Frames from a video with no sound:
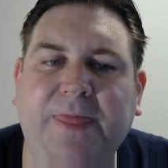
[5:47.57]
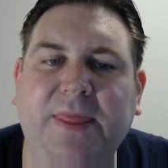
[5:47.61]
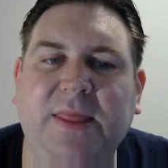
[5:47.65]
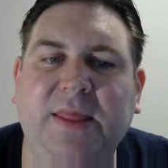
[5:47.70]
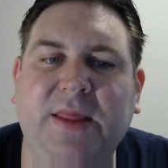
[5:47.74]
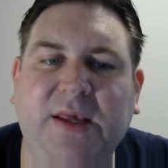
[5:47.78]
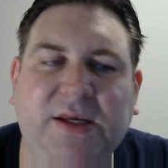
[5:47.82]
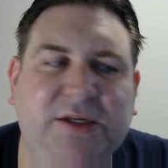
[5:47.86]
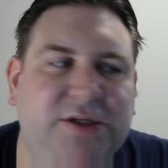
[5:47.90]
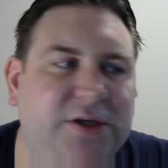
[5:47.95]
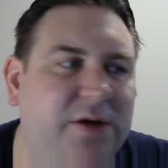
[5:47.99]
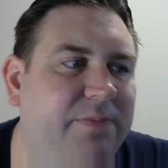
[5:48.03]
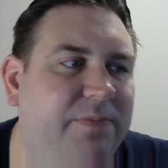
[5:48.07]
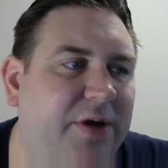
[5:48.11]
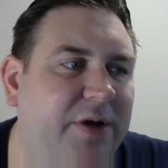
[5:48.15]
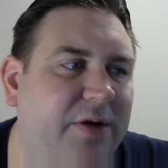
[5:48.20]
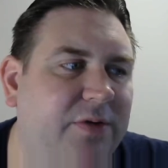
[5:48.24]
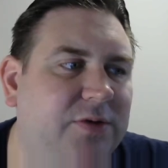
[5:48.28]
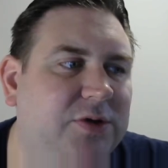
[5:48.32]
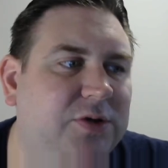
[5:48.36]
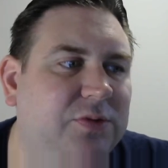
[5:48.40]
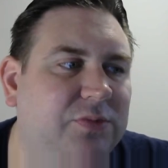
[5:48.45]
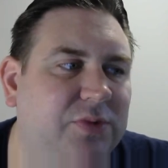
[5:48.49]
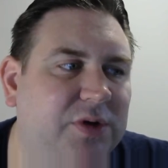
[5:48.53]
This
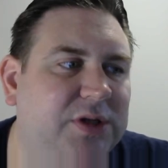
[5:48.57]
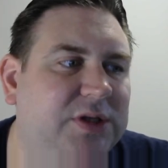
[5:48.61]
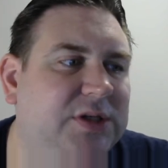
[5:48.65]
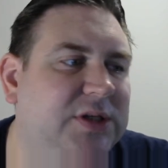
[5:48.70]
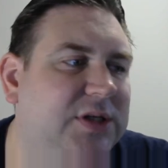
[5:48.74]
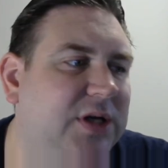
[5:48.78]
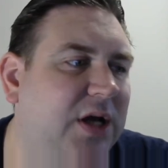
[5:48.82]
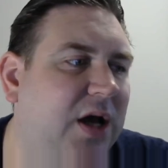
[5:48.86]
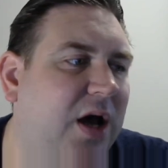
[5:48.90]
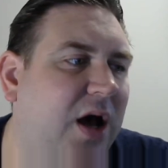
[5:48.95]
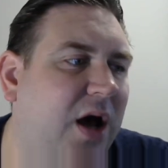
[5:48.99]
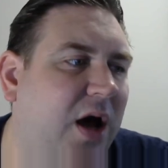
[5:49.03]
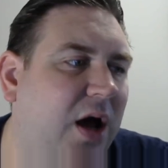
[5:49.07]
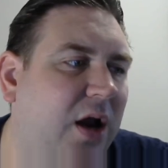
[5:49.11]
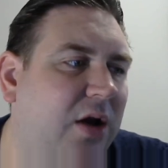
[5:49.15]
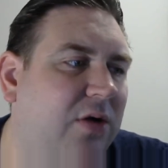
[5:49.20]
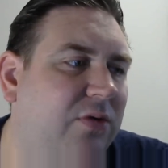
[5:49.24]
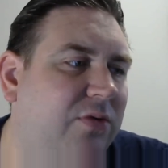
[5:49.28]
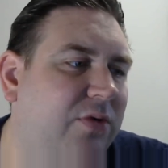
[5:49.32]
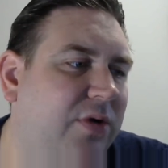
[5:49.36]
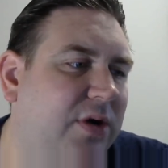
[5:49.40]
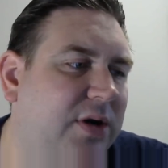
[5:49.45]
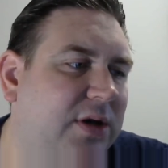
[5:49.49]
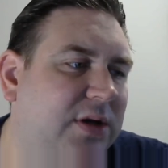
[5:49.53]
computer was
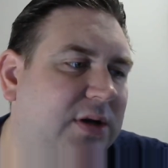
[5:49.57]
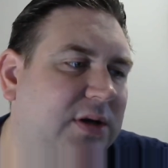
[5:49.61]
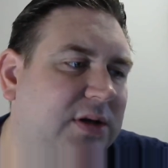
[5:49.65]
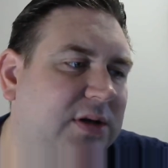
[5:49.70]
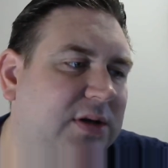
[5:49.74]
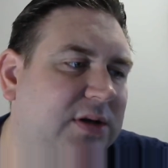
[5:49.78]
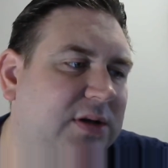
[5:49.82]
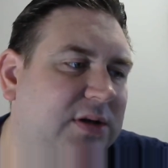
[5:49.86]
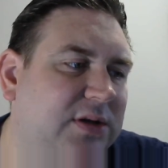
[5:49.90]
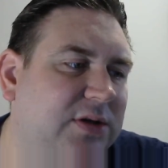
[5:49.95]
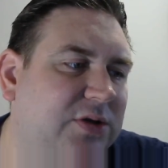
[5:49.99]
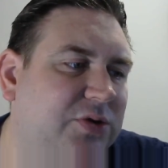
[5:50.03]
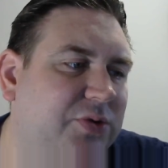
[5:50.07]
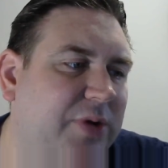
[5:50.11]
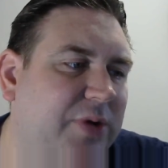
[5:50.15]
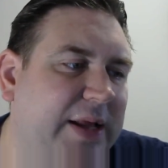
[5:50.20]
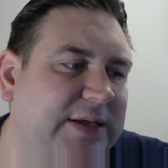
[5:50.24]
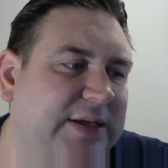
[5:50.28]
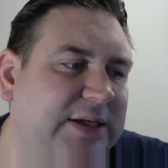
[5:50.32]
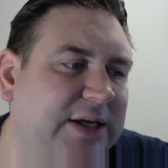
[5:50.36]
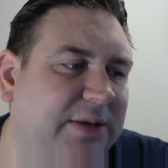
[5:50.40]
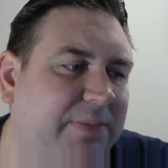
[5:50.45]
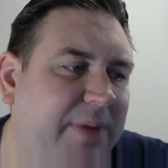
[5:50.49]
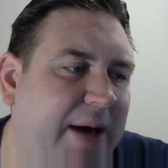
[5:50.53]

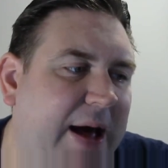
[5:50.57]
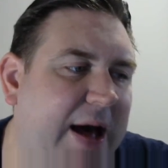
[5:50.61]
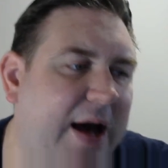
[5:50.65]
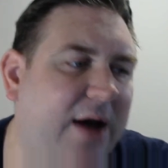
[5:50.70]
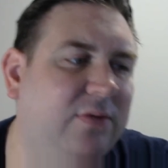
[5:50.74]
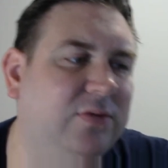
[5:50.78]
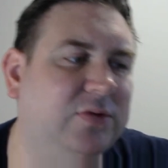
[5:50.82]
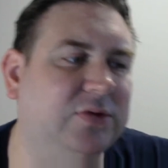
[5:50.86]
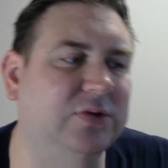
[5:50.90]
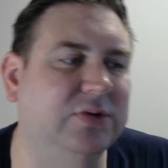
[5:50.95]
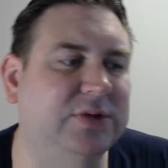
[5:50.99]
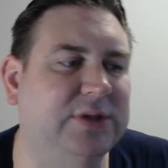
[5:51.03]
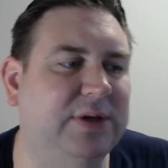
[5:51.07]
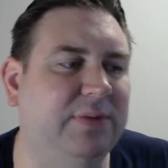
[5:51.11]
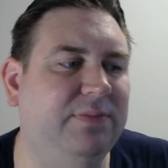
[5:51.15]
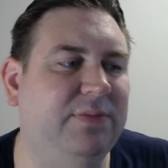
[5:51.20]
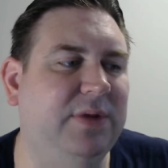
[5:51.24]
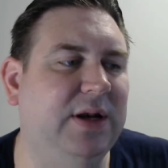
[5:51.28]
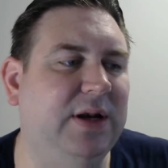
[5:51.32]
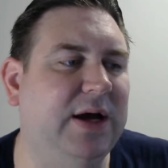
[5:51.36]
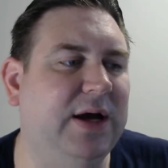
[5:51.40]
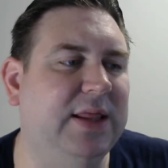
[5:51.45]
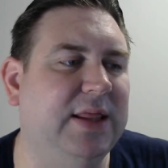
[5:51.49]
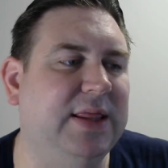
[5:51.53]
£120 or
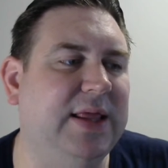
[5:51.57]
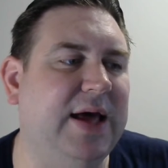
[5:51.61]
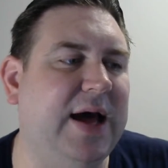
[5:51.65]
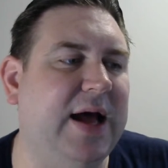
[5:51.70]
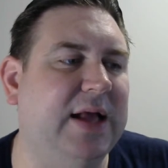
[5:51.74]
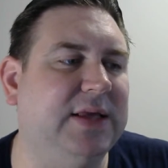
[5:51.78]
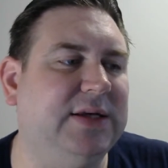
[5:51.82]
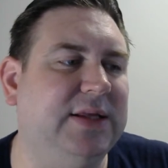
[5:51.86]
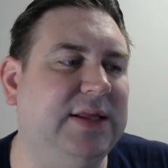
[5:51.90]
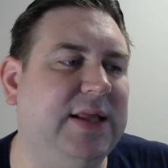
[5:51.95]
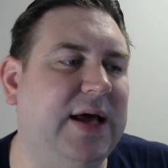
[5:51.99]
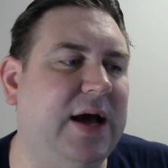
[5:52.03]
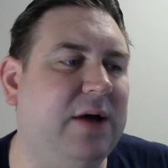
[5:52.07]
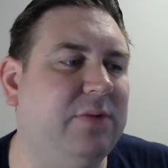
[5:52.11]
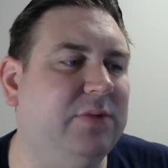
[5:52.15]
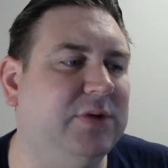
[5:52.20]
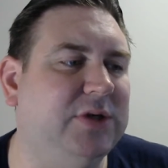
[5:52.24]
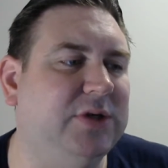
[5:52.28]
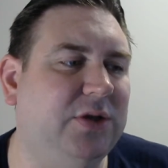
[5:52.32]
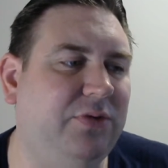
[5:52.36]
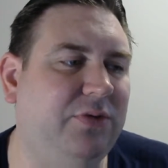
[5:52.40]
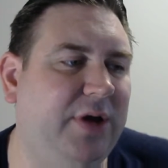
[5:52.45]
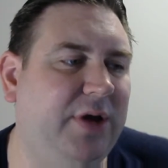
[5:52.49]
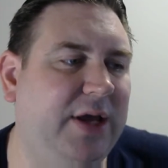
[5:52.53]
something like that, and that
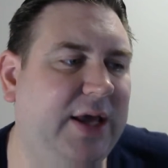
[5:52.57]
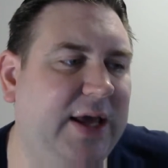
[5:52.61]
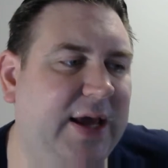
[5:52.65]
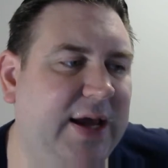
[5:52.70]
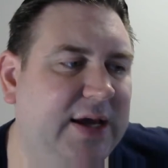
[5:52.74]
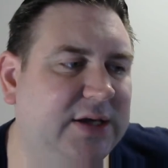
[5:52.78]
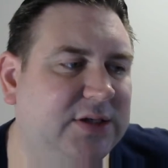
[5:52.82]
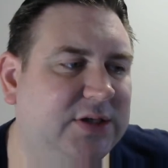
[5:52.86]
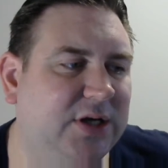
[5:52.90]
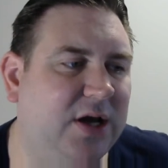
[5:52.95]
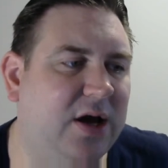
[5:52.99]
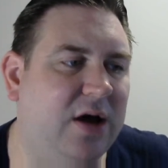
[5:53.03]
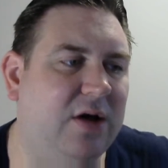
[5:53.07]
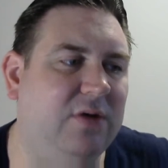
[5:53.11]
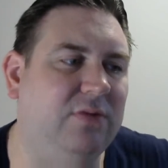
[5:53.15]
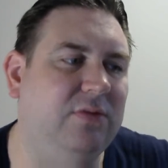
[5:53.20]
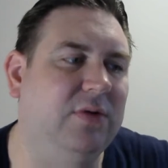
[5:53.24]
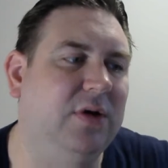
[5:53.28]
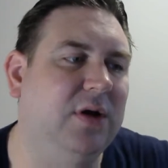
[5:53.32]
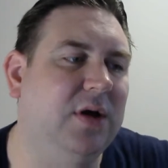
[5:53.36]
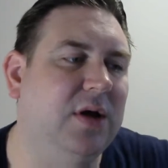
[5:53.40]
was 3 years ago.